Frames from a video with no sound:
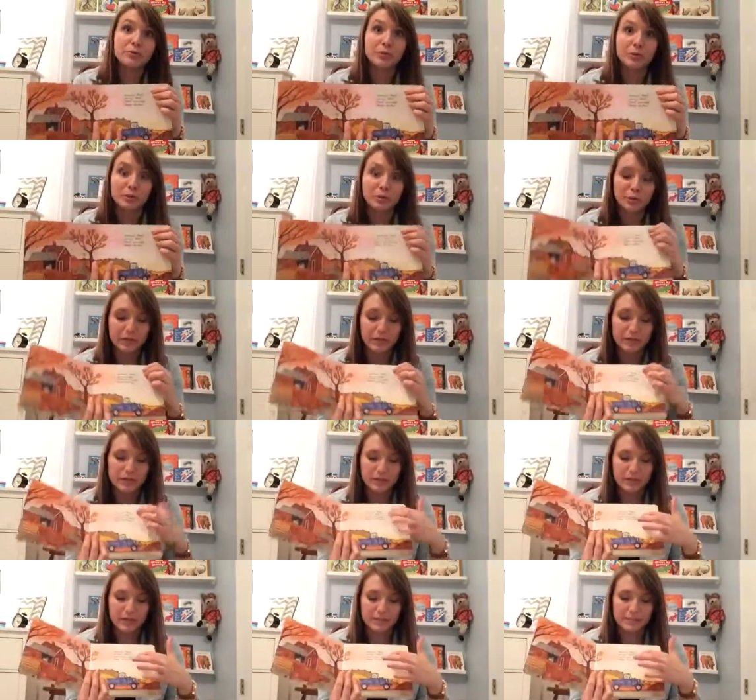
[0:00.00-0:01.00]
for little
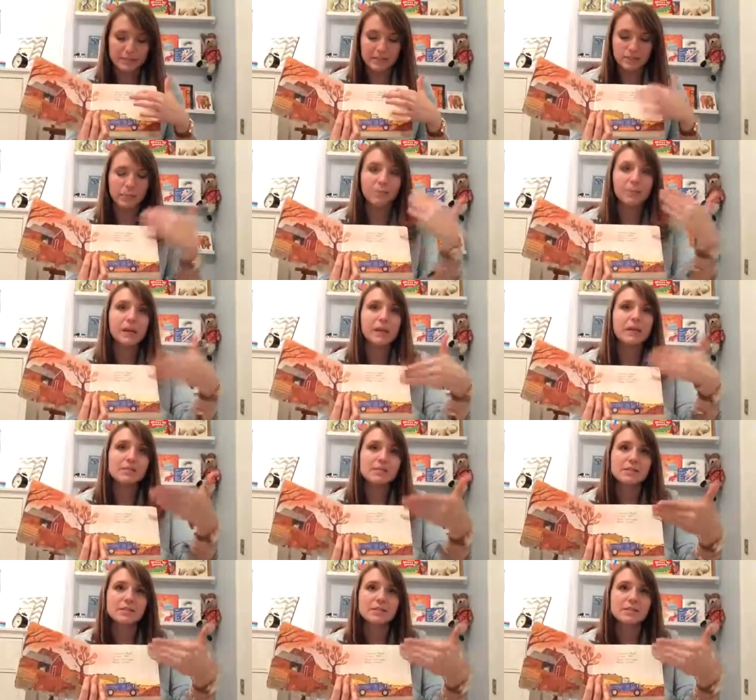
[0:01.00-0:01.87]
kids because it repeats,